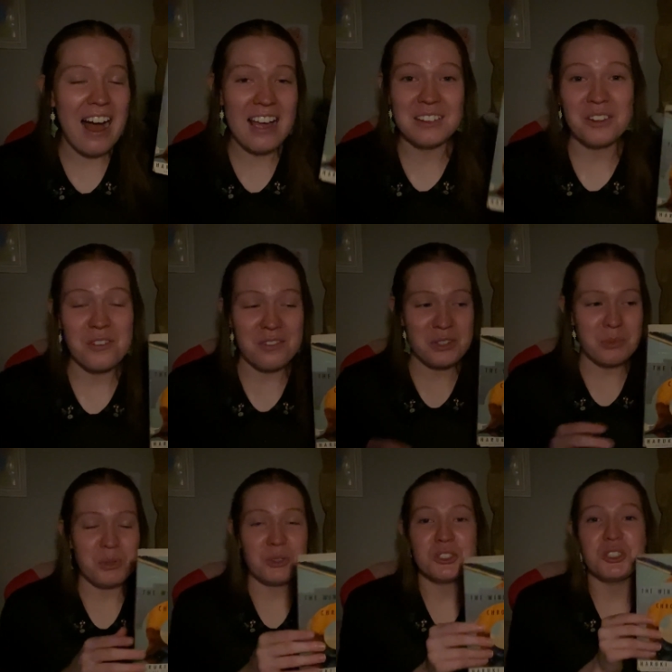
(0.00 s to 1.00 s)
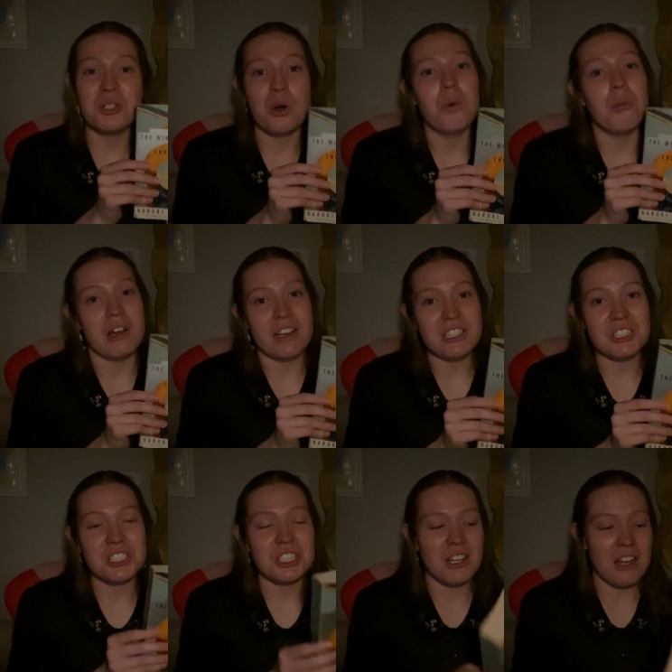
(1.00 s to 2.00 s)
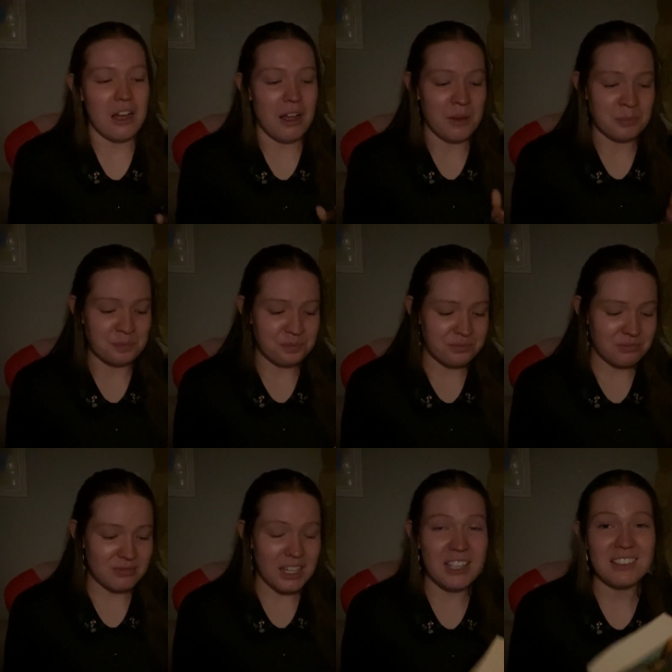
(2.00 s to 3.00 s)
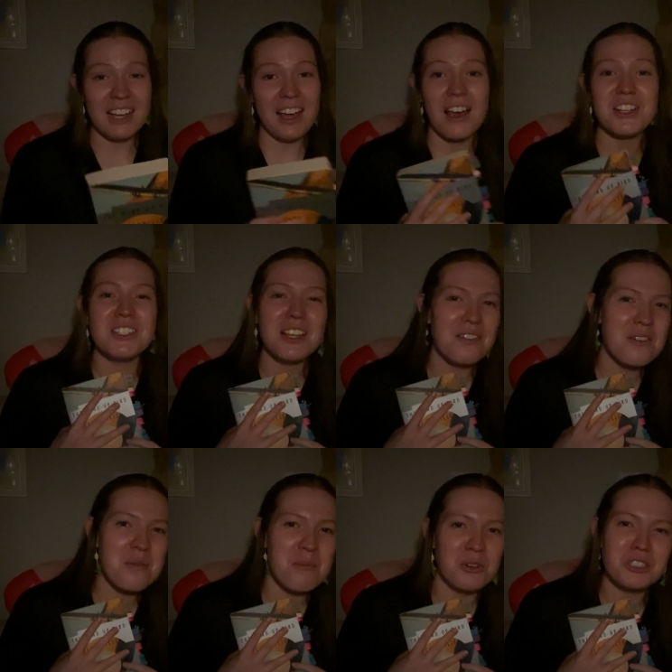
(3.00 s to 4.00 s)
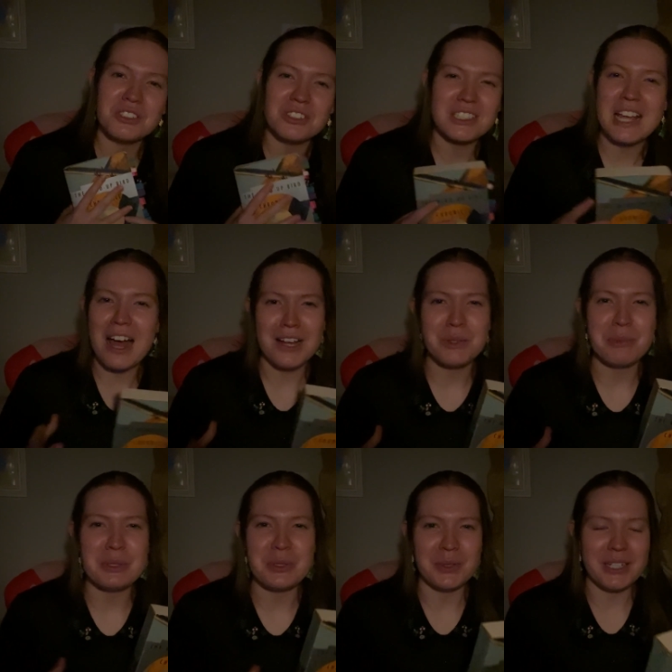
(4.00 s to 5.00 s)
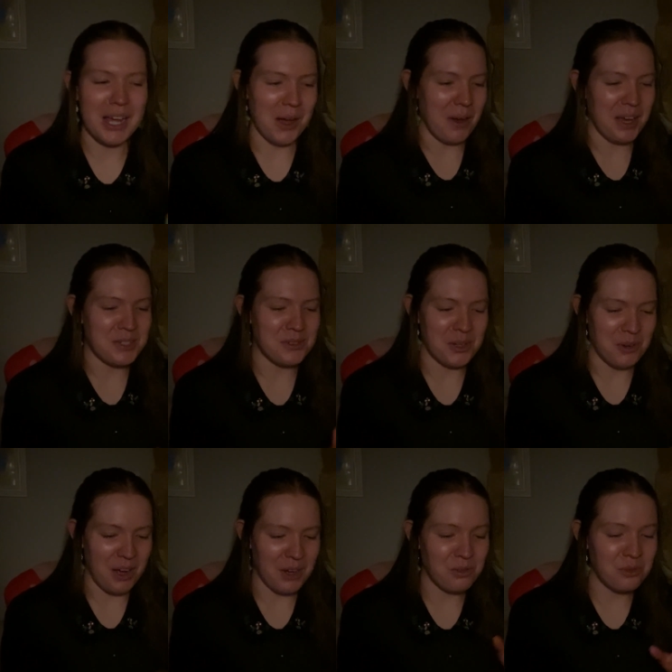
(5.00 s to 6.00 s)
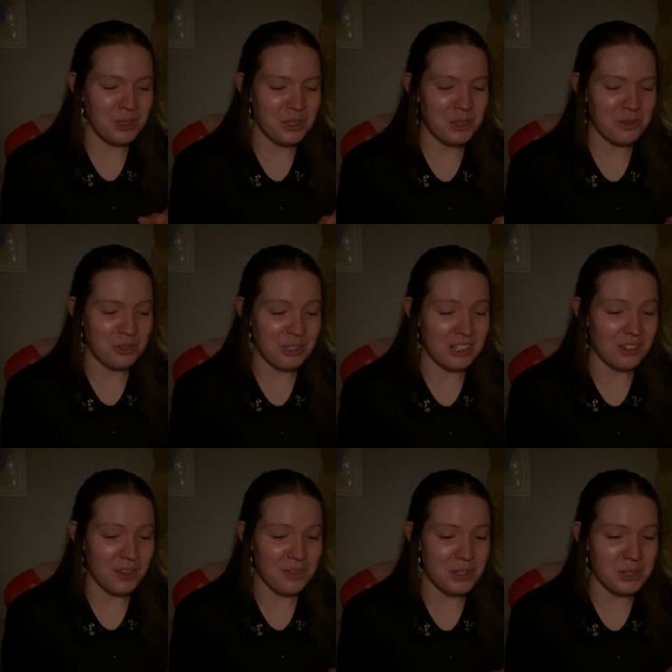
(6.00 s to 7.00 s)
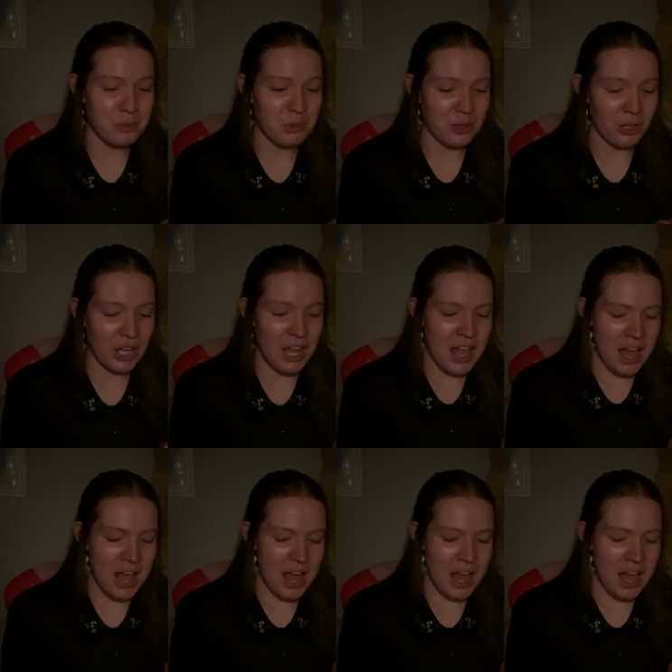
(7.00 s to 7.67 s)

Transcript: I love this book so much. I just have an emotional attachment to it now. I don't know. I really, really love this book.